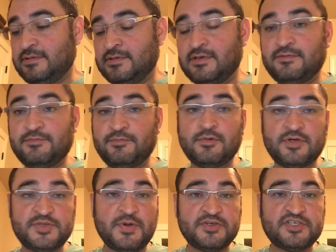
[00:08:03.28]

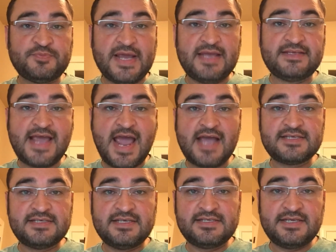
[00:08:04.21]
we're supposed to pay
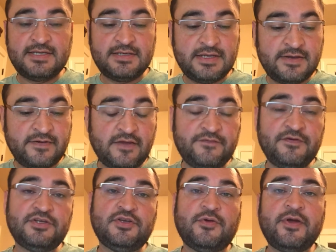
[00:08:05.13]
taxes, and if
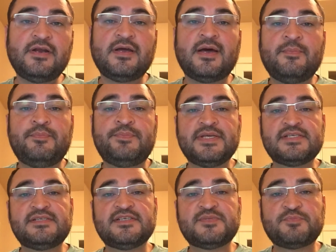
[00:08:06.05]
you're doing a
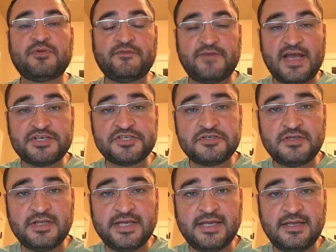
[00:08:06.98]
business
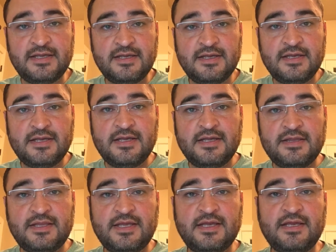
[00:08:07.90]
professionally,
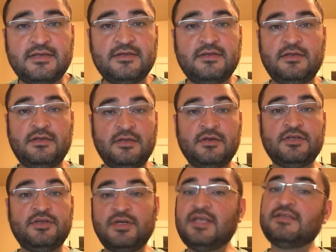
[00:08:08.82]
then
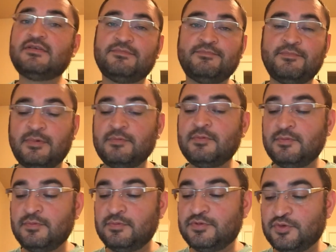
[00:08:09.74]
you need
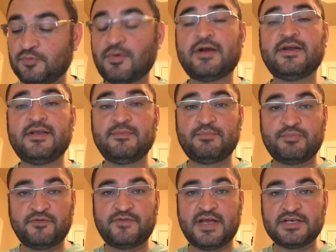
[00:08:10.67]
to run it
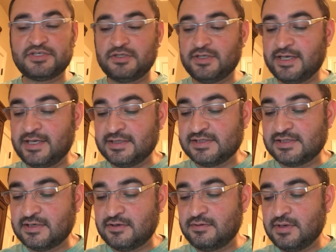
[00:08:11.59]
professionally. And
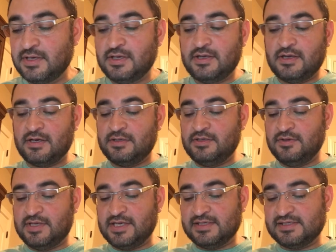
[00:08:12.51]
so
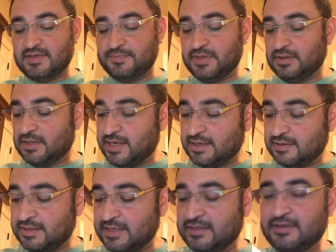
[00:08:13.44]
you get something
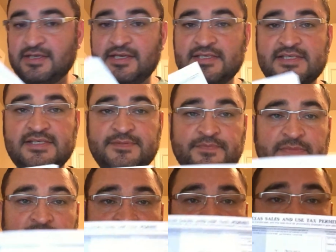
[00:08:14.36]
like this.
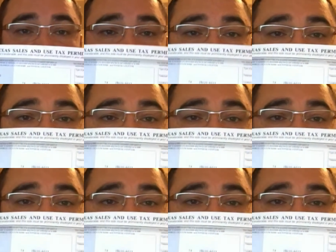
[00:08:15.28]
It's